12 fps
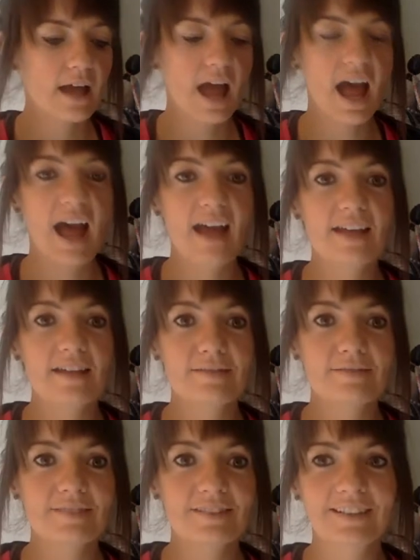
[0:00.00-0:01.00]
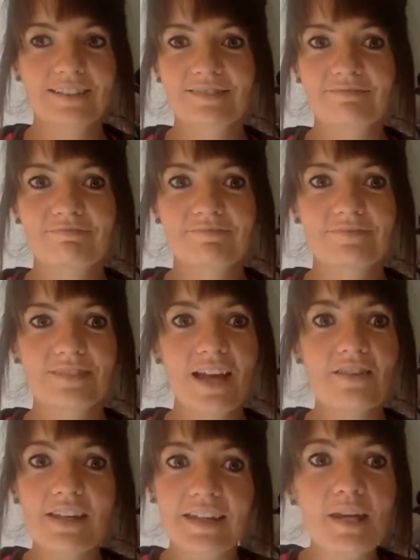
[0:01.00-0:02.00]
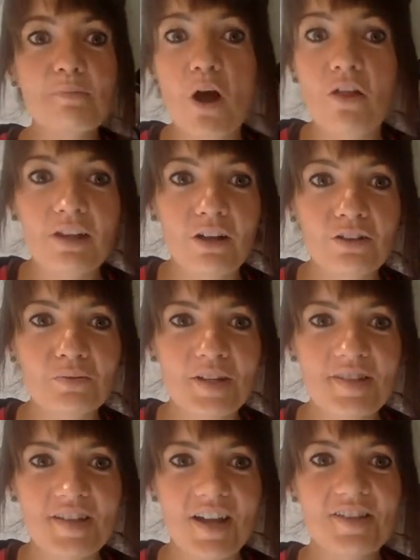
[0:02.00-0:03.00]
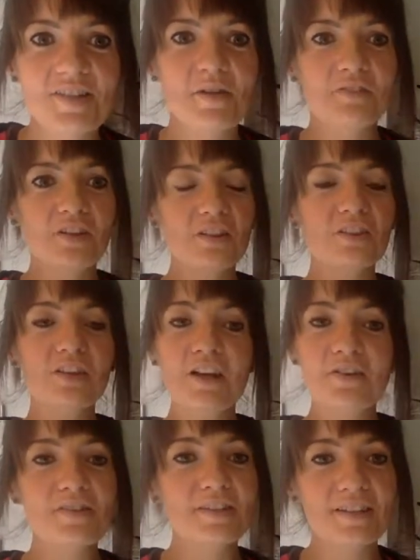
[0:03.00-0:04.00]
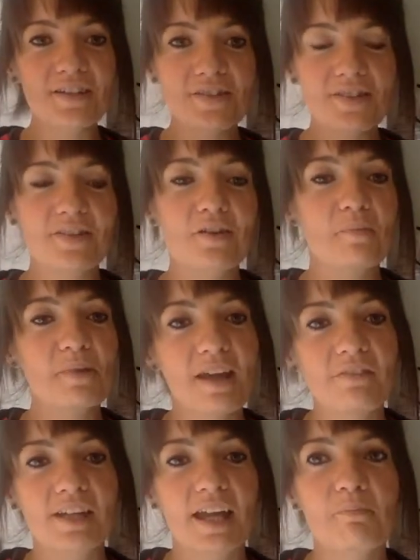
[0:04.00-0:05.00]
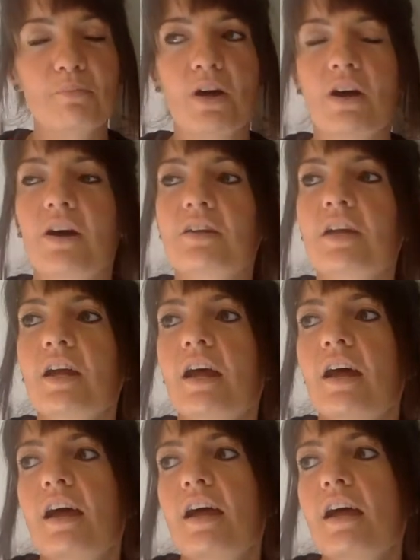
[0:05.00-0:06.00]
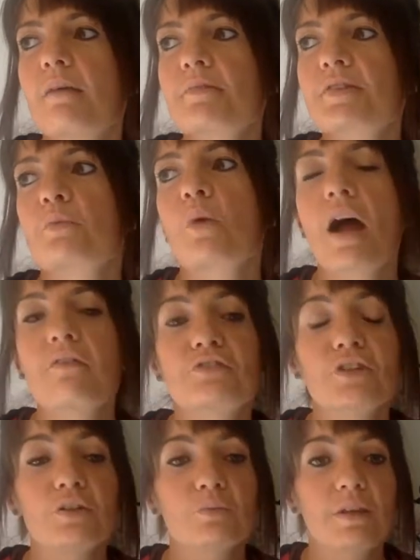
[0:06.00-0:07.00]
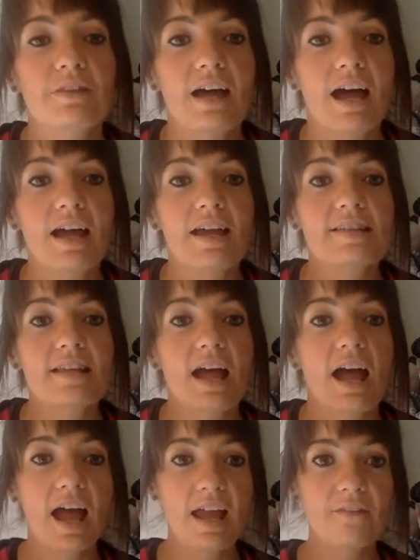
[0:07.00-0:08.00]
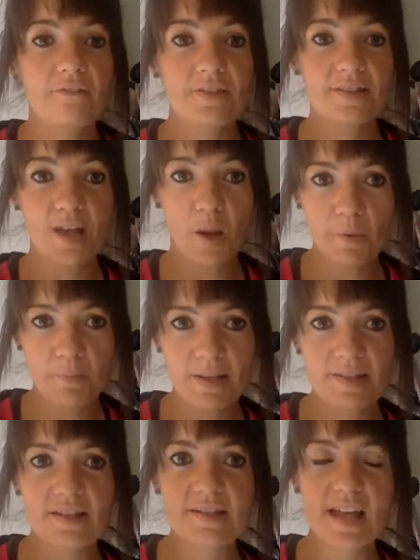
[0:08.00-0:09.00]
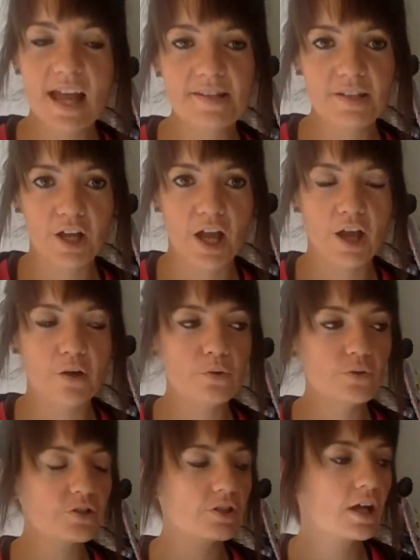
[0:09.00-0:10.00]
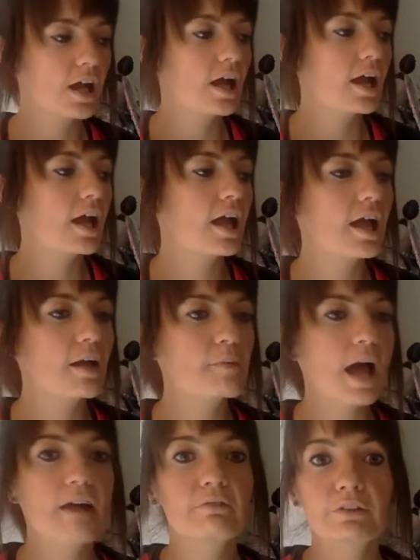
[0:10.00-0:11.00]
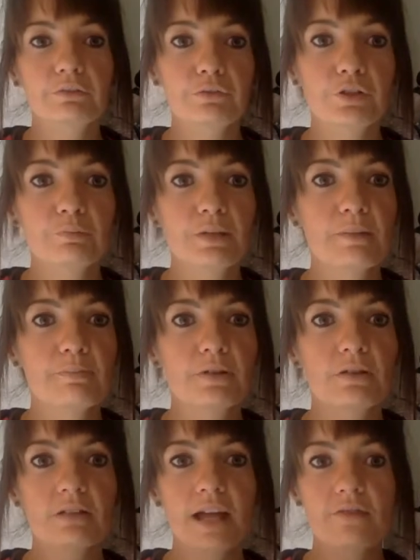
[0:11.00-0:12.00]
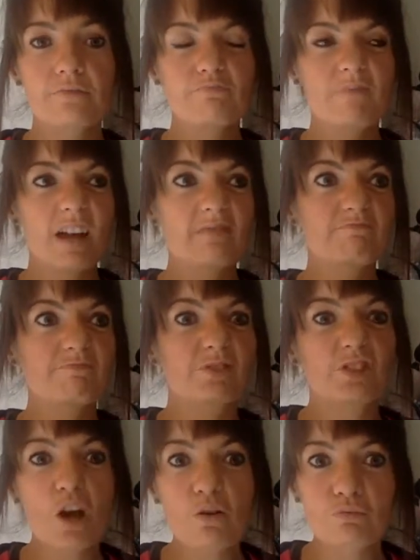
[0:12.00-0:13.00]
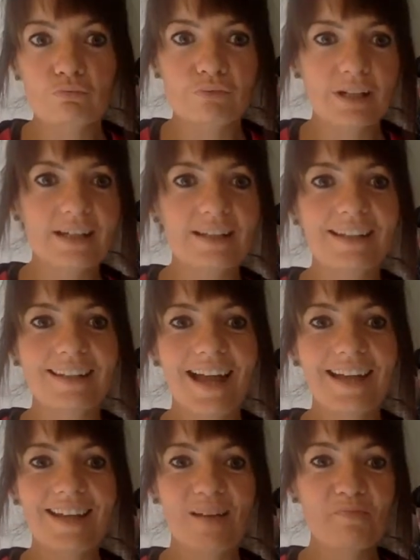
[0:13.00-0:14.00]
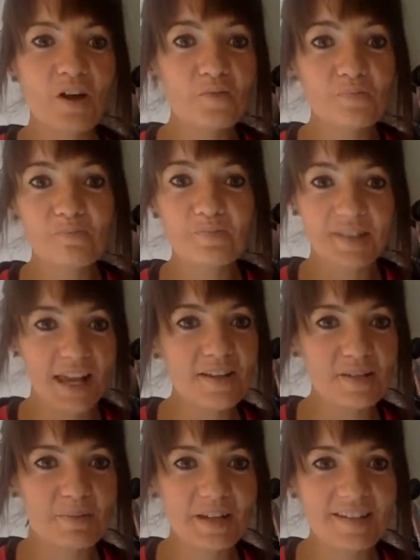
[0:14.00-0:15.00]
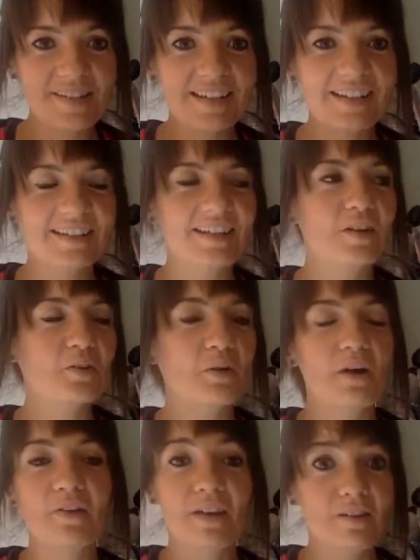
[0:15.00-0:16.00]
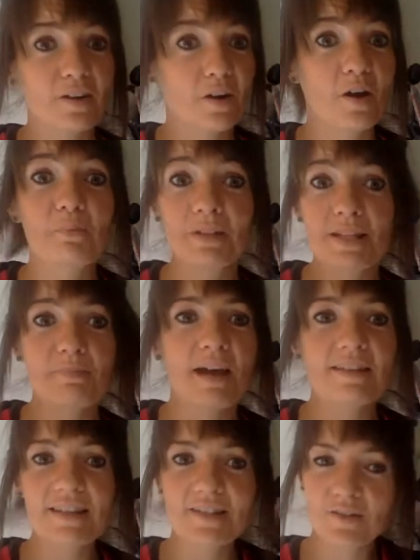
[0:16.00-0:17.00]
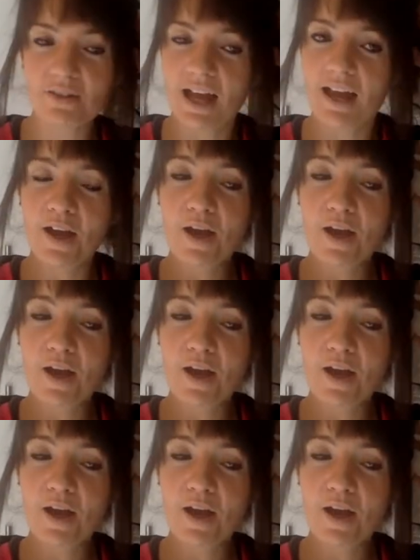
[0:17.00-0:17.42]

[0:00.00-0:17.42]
I can and they keep all the old ones on, so I've got loads and loads to do. I'm never getting bored. So what I've done with that is I've set up a business as a coach. I recruit people. Like I don't really I'm not a salesperson. I don't go out there and go, oh, please buy this, do that.